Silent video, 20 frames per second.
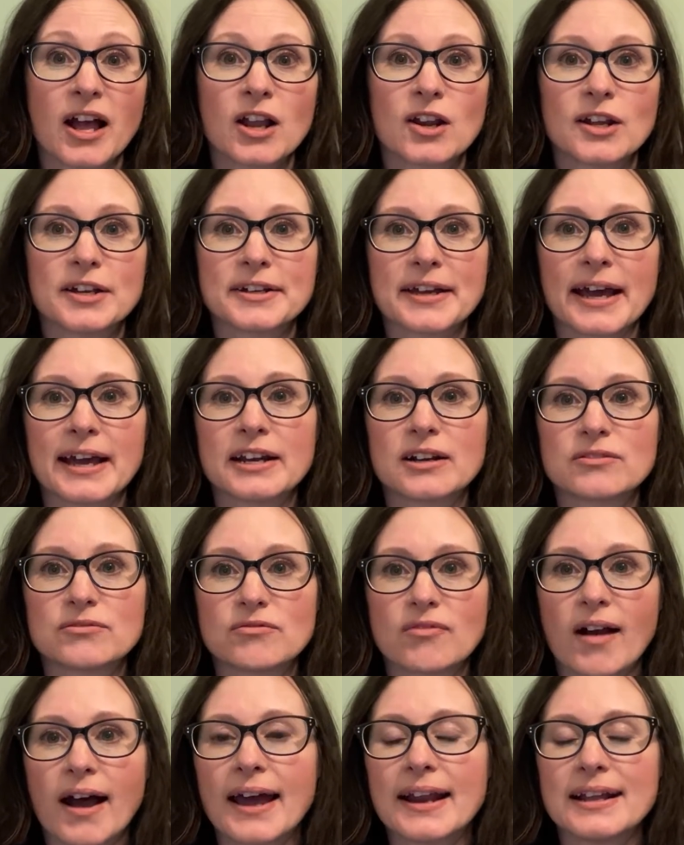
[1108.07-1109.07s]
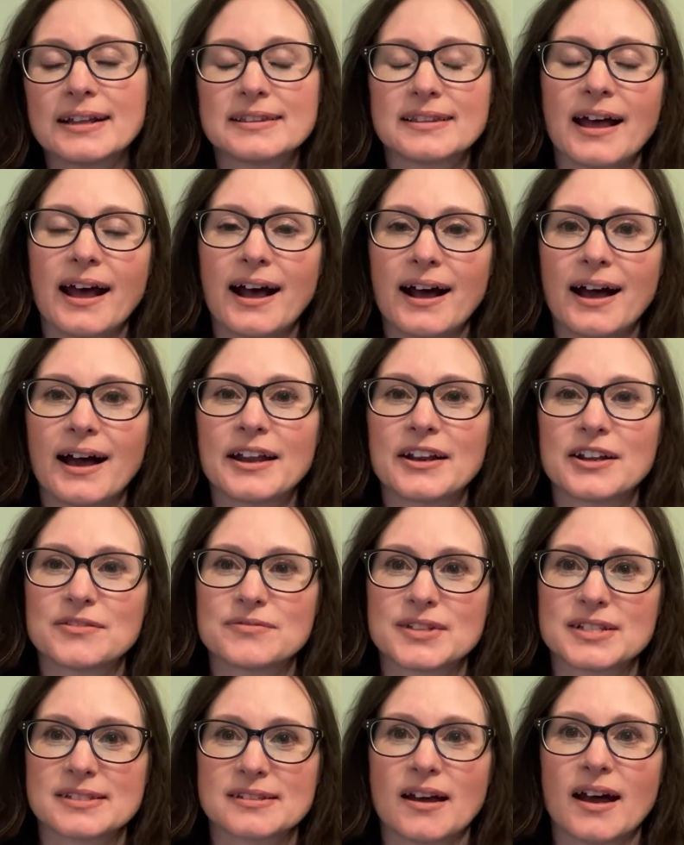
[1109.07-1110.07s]
located right in the heart of
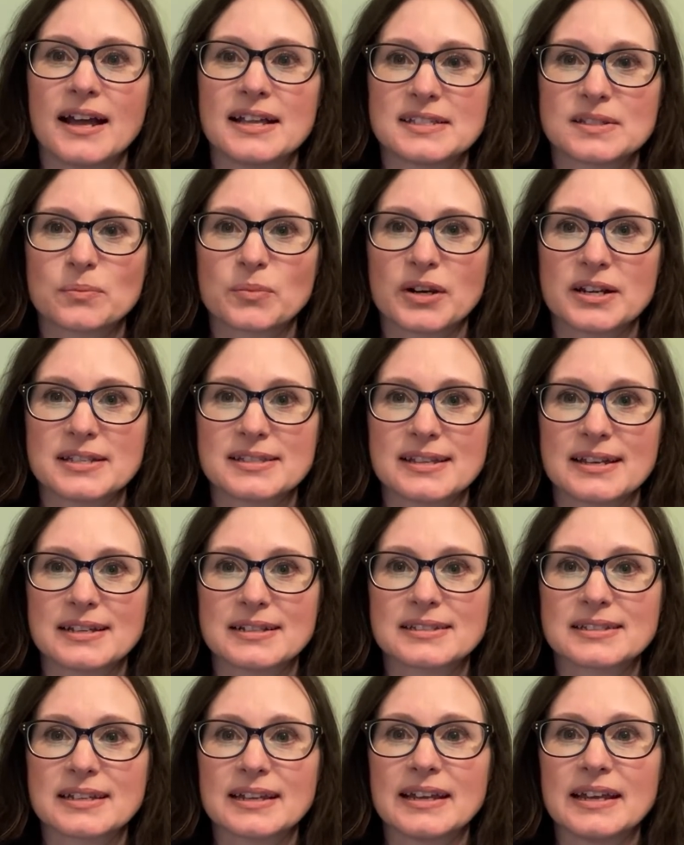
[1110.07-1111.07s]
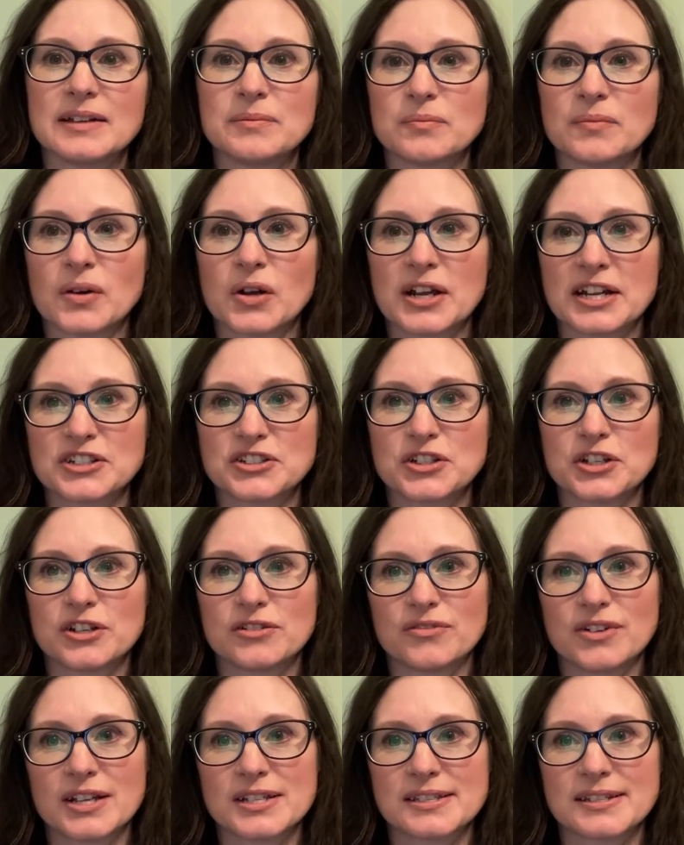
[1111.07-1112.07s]
the Science Precinct in Monash
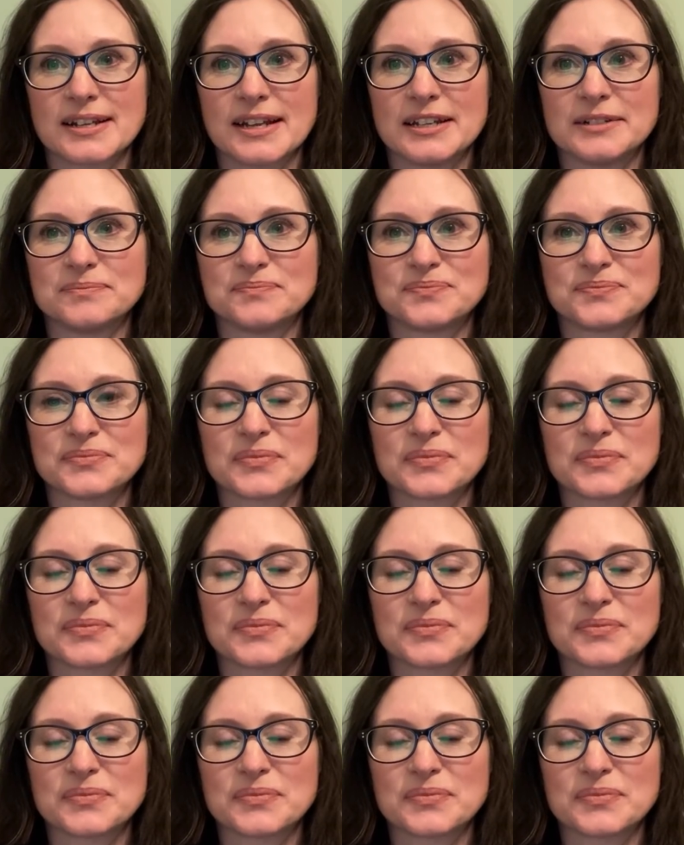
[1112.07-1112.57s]
University.